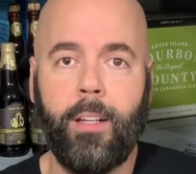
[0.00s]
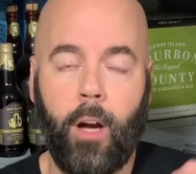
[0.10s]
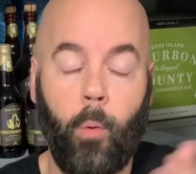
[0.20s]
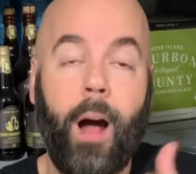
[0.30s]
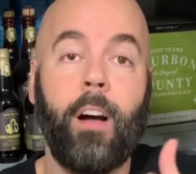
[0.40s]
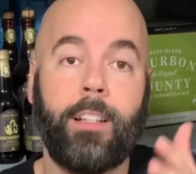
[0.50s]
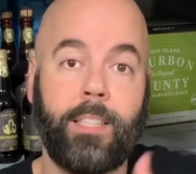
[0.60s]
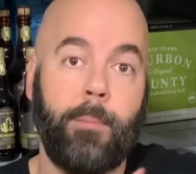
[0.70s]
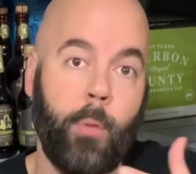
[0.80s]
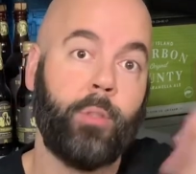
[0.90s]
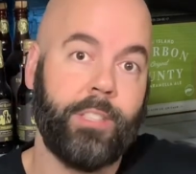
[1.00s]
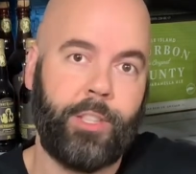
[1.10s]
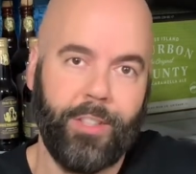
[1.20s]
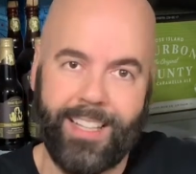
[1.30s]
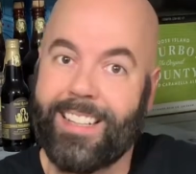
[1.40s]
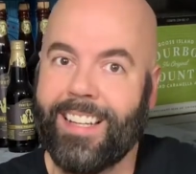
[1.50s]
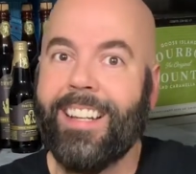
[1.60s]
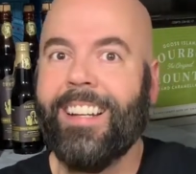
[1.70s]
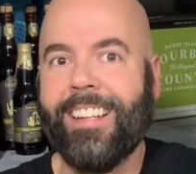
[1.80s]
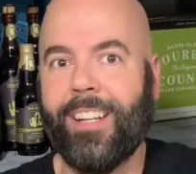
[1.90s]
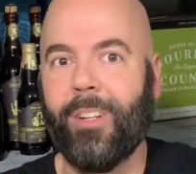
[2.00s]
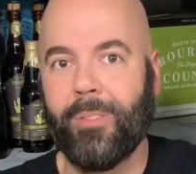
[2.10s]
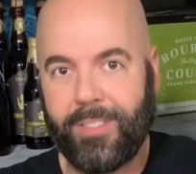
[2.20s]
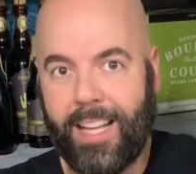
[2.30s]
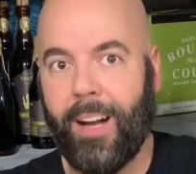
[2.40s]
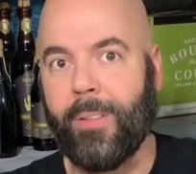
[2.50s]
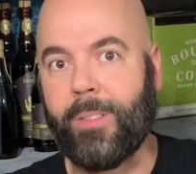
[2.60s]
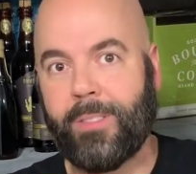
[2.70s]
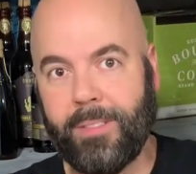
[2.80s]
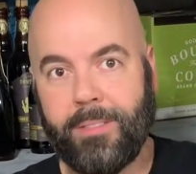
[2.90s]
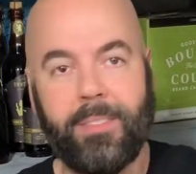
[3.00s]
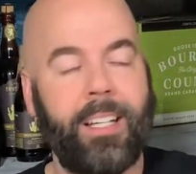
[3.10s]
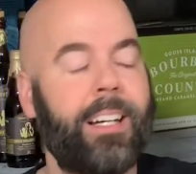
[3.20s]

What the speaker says: because I mostly drink, you know, stouts and